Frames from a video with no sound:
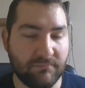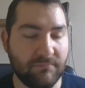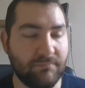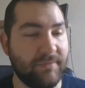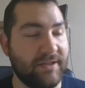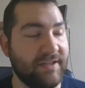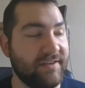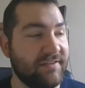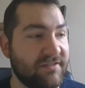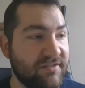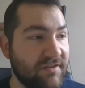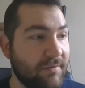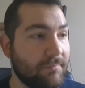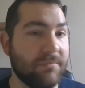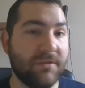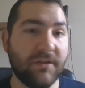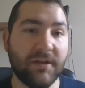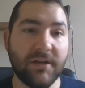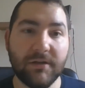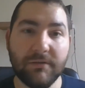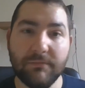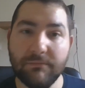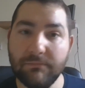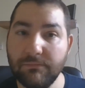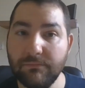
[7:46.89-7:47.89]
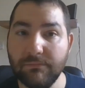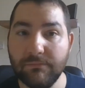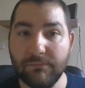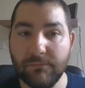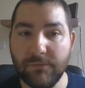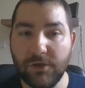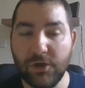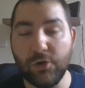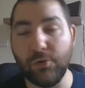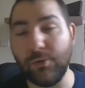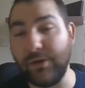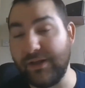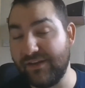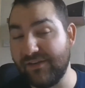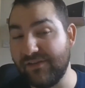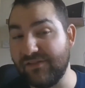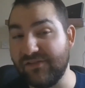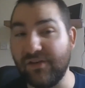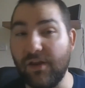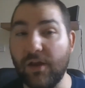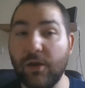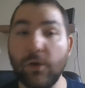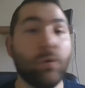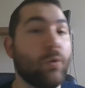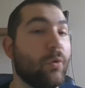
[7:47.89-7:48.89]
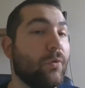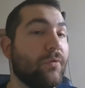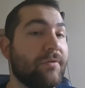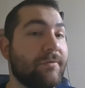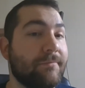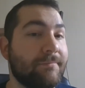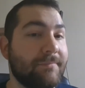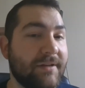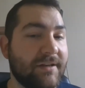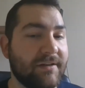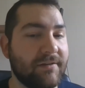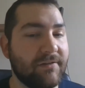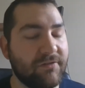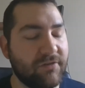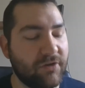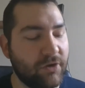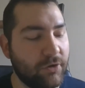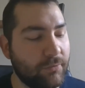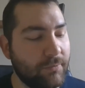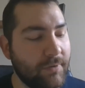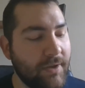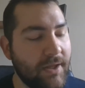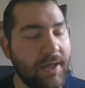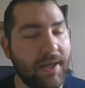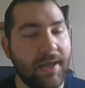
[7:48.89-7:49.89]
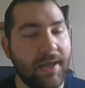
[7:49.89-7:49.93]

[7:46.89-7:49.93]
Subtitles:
means something new. It is not old. It is new.